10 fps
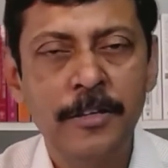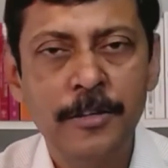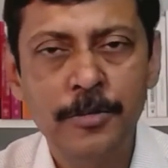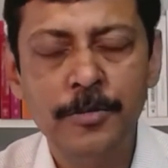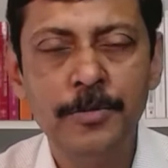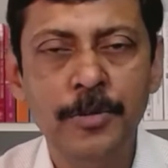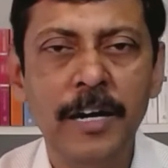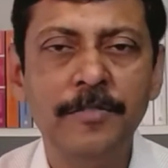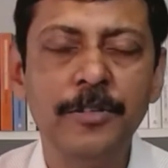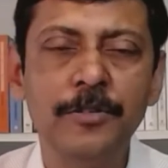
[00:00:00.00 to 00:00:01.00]
So you
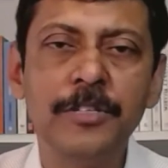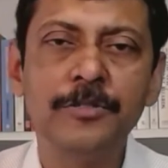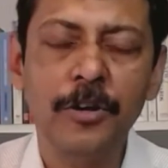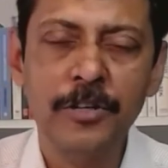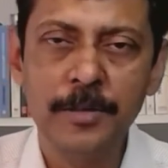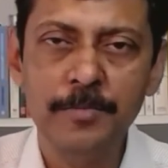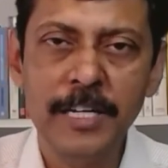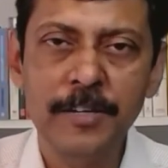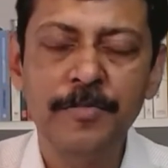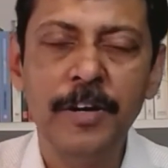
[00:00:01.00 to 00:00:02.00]
have, the short term
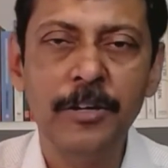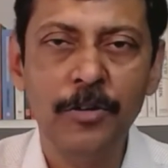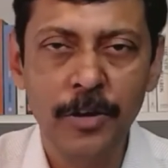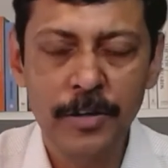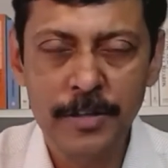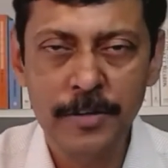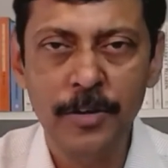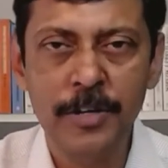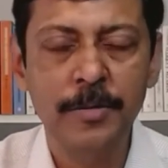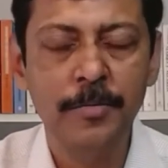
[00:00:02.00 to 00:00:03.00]
debt fund, or
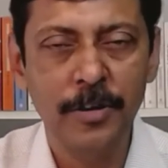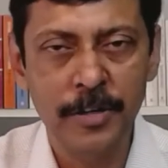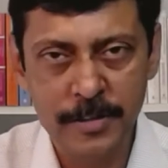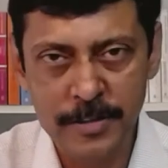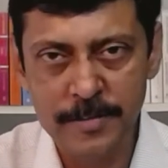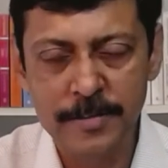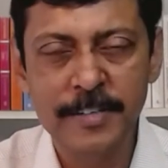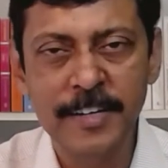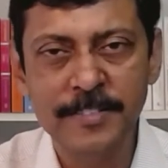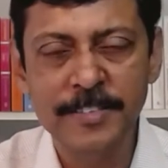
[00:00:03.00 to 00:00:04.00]

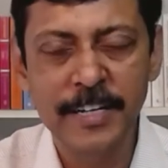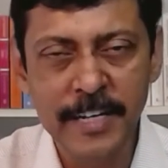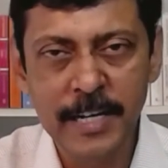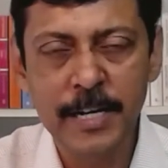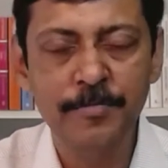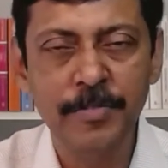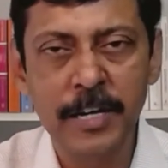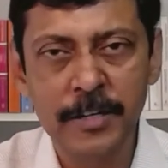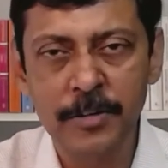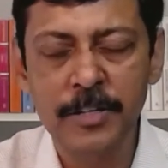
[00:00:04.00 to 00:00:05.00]
the income
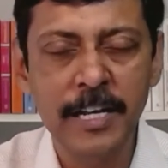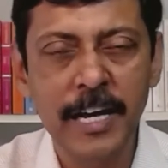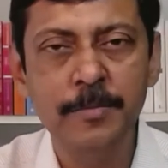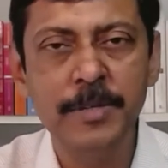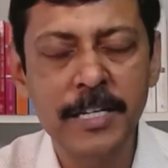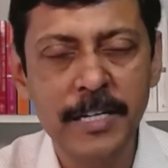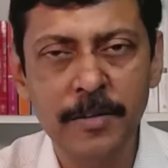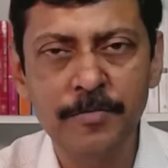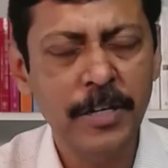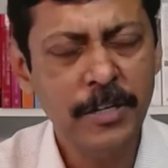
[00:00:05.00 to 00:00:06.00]
fund, or the dynamic
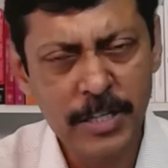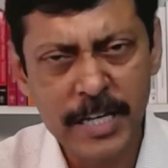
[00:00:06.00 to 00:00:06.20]
income fund.